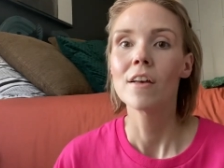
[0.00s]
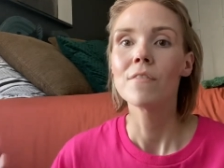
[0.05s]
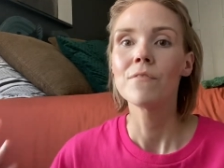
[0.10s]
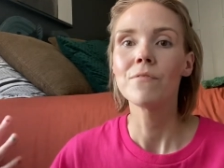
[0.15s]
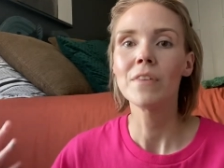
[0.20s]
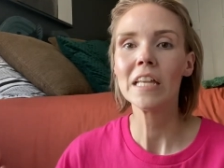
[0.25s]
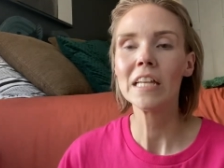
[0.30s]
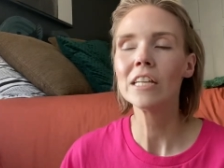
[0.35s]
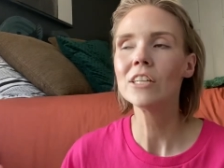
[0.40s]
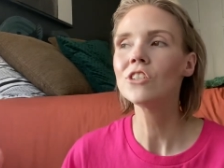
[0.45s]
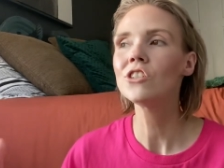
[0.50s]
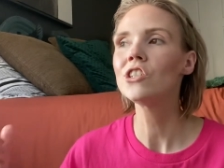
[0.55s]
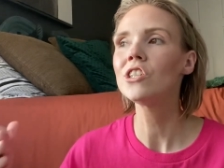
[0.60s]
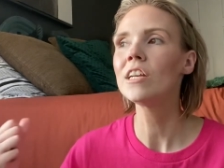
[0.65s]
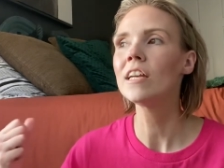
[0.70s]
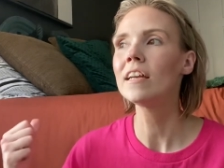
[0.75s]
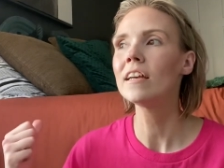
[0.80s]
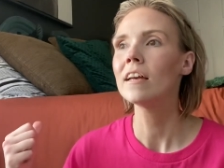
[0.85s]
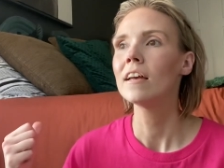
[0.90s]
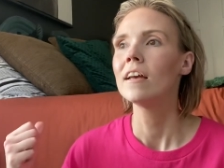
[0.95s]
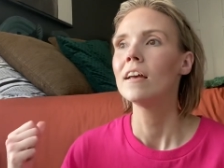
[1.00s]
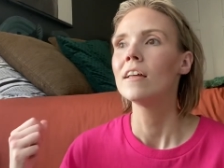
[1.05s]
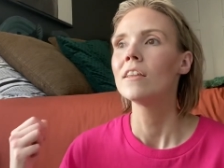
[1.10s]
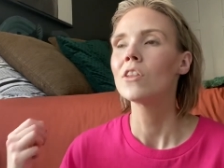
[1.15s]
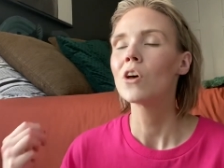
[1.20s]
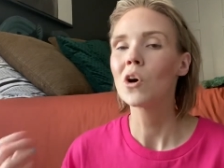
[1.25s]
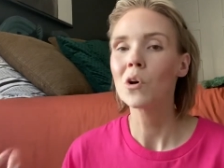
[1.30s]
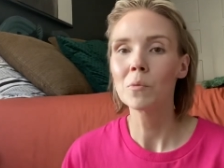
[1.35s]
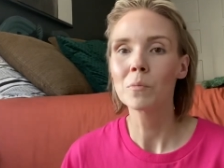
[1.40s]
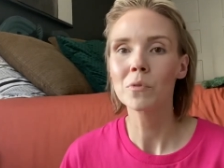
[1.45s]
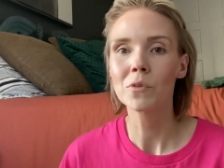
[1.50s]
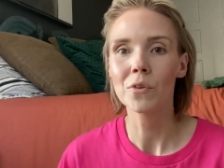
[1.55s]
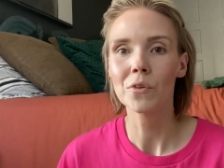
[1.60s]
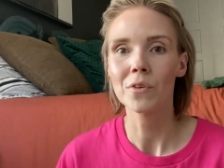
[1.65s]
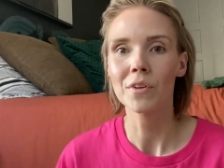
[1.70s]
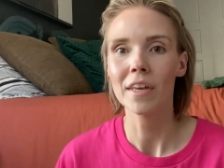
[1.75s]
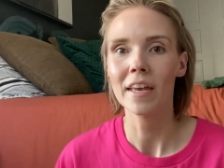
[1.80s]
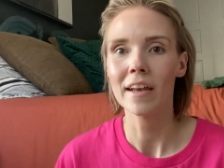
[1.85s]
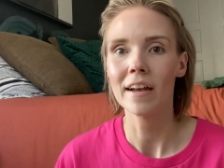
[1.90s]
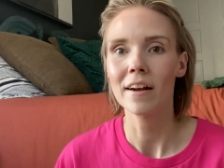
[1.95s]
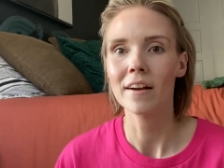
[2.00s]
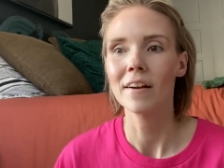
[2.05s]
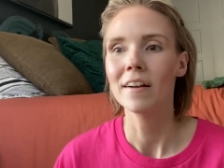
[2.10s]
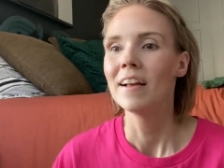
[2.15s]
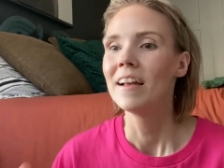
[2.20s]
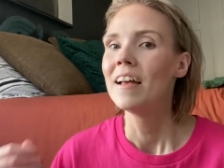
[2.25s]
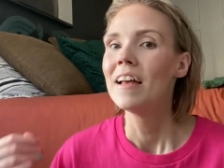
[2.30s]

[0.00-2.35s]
finishing the homeschool year,